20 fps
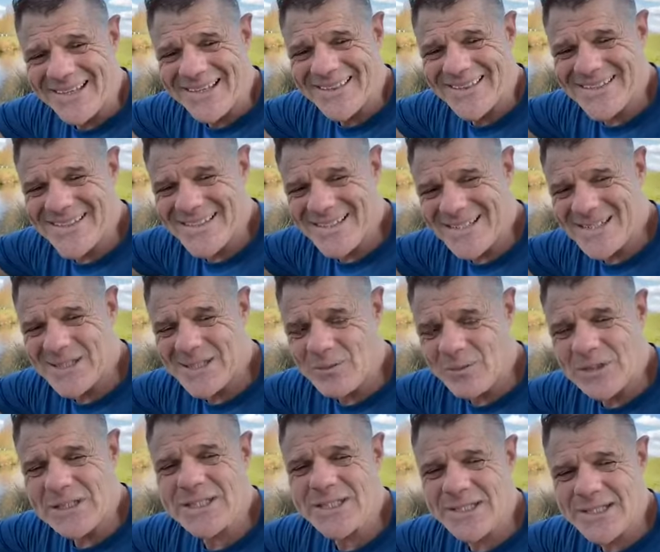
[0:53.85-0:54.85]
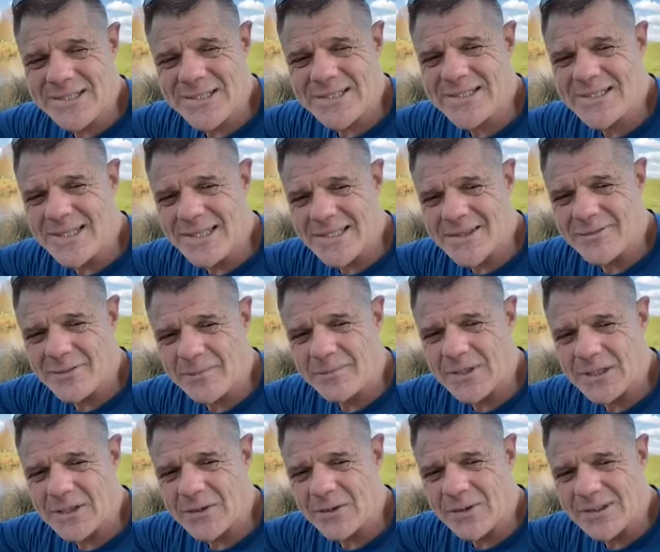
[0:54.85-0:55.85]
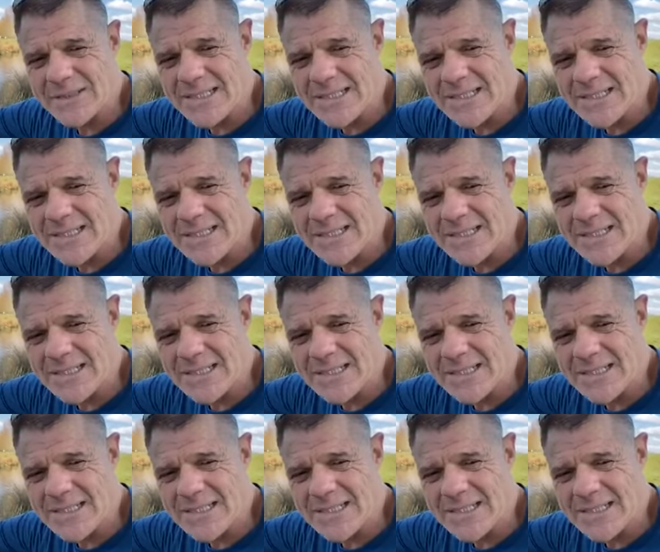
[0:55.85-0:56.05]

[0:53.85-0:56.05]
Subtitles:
this is what Jesus says from the cross.